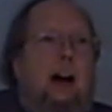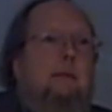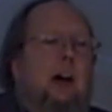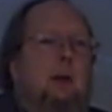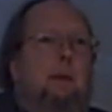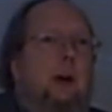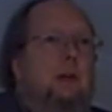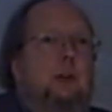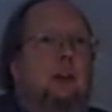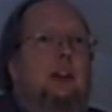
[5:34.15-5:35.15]
I'm not
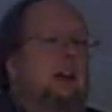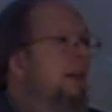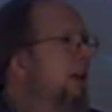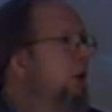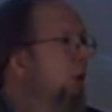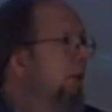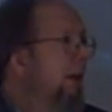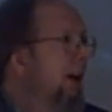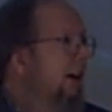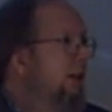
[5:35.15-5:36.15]
opposed to the individual
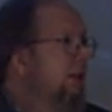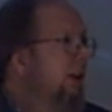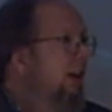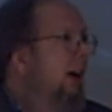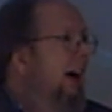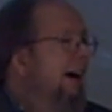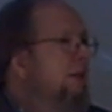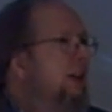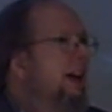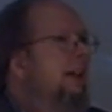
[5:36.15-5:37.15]
blogs.
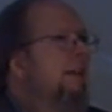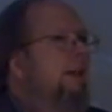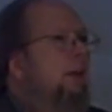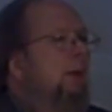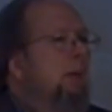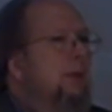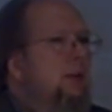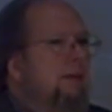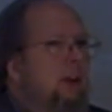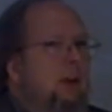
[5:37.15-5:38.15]
I'm saying that for the
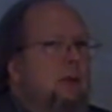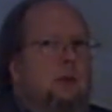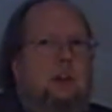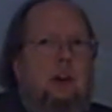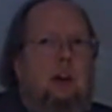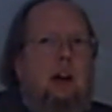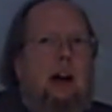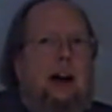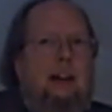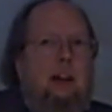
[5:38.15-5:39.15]
purpose of news,
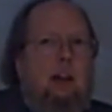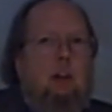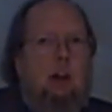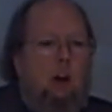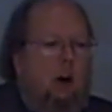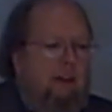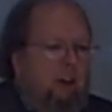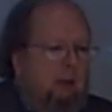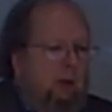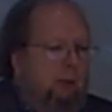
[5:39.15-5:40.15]
I think the law
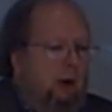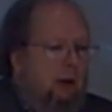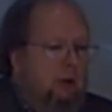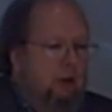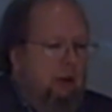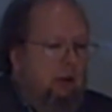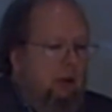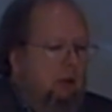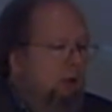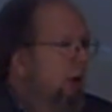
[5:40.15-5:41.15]
firm approach
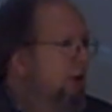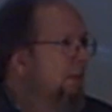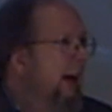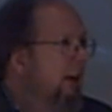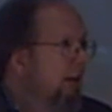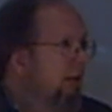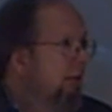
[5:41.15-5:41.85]
works better,